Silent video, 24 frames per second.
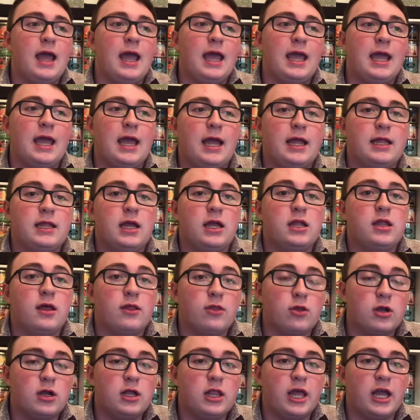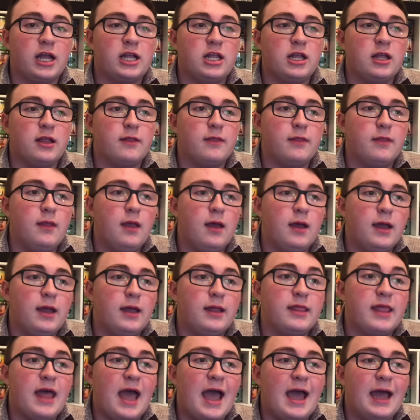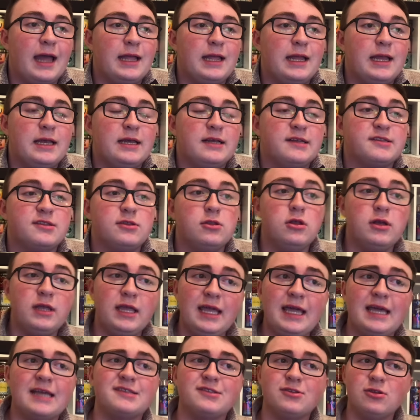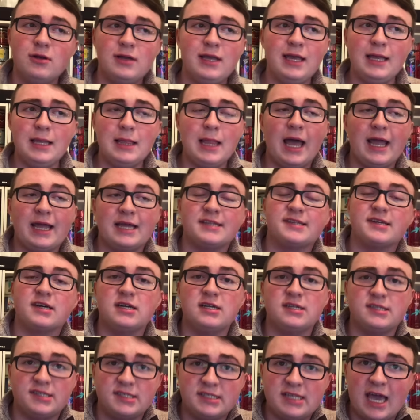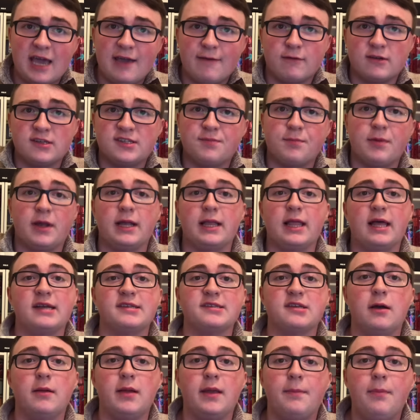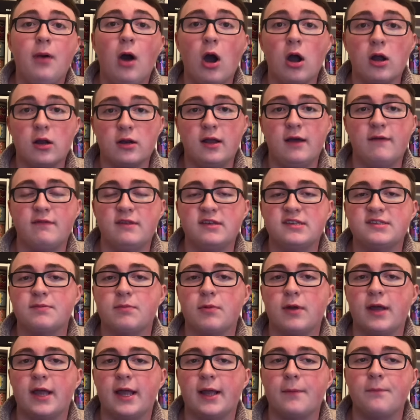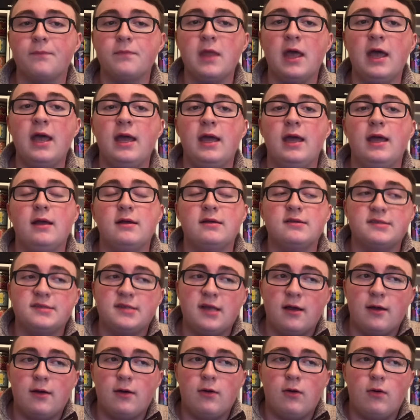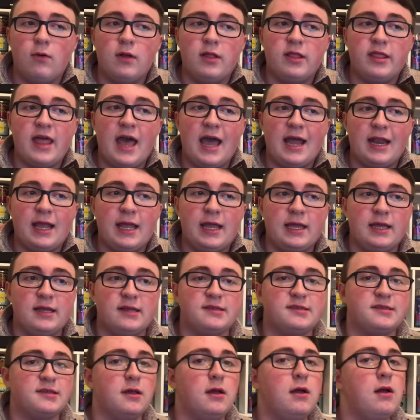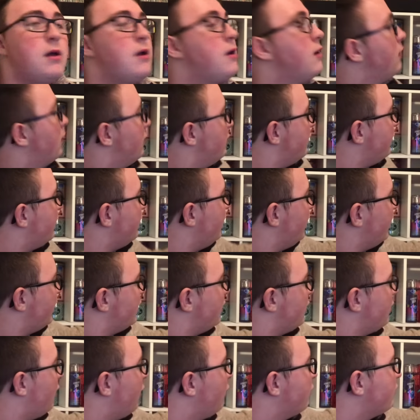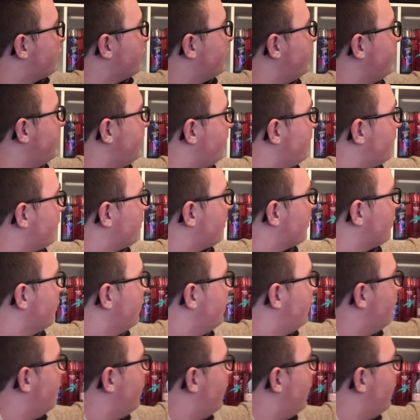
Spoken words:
And another collection that is looking, it's looking like it's going to stay for spring, like it's going to be part of the spring. So that is the collection over here.